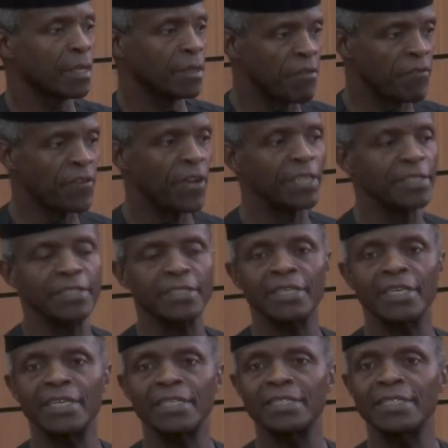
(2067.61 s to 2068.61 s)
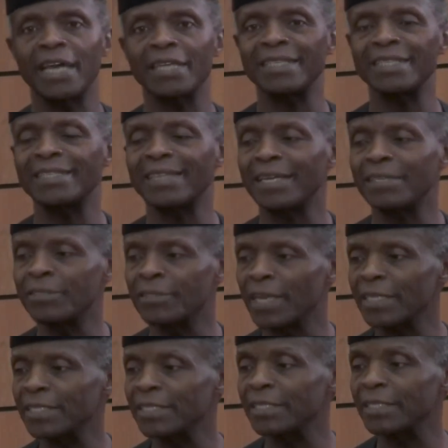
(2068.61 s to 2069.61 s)
The first is that it
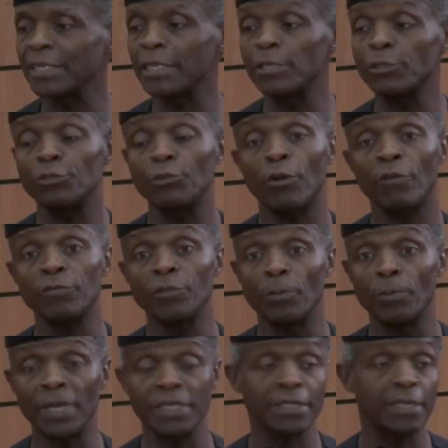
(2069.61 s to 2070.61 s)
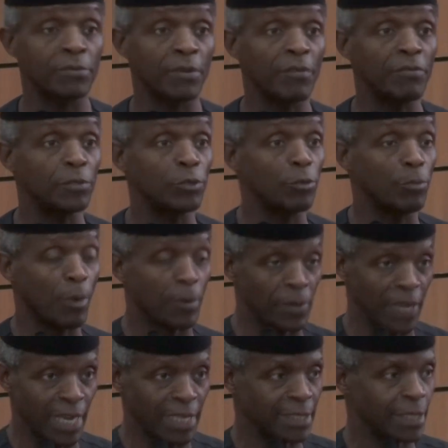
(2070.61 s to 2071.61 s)
addresses the issue of domestic revenue
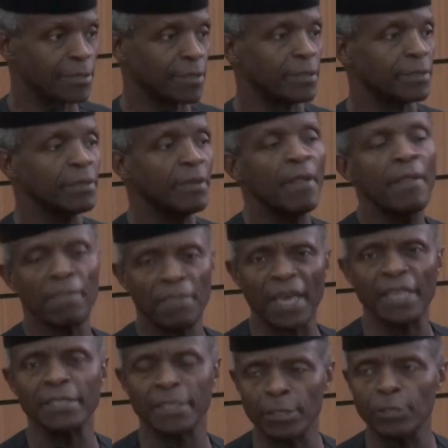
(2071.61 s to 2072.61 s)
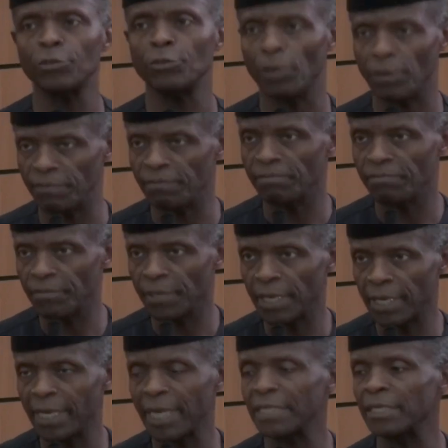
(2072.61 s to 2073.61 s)
mobilization. That's the issue of
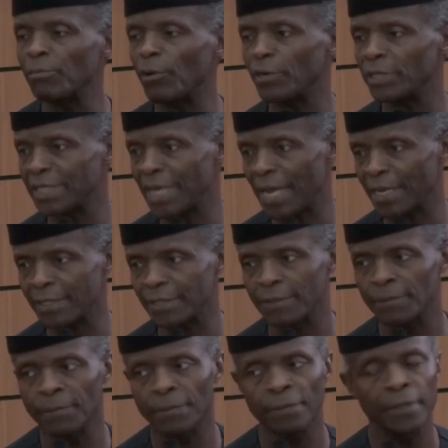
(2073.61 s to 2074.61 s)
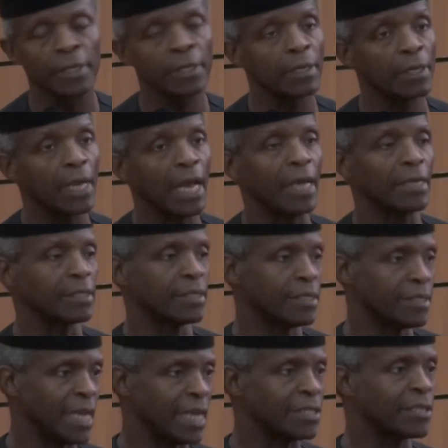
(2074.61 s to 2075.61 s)
getting more tax. And
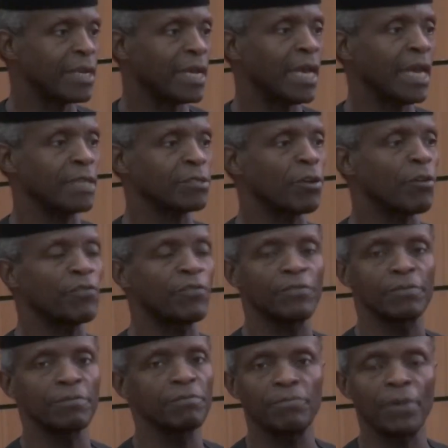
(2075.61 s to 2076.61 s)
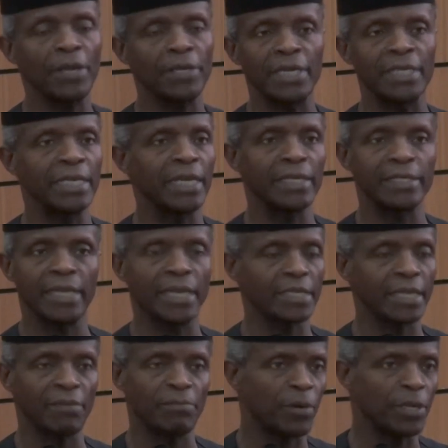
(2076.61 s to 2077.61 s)
Nigeria has often paraded,
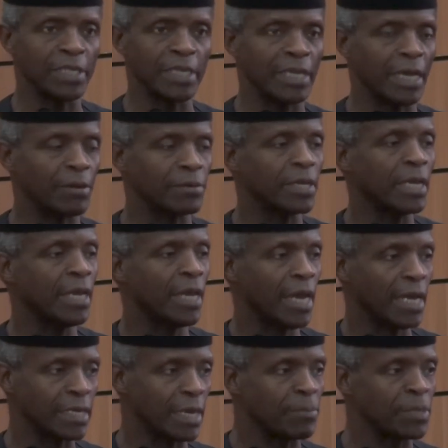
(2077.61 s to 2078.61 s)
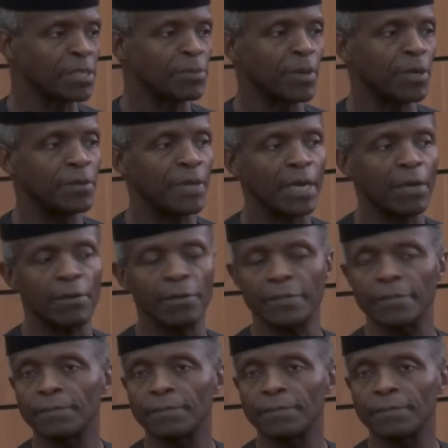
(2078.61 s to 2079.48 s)
as I pointed out, an abysmal record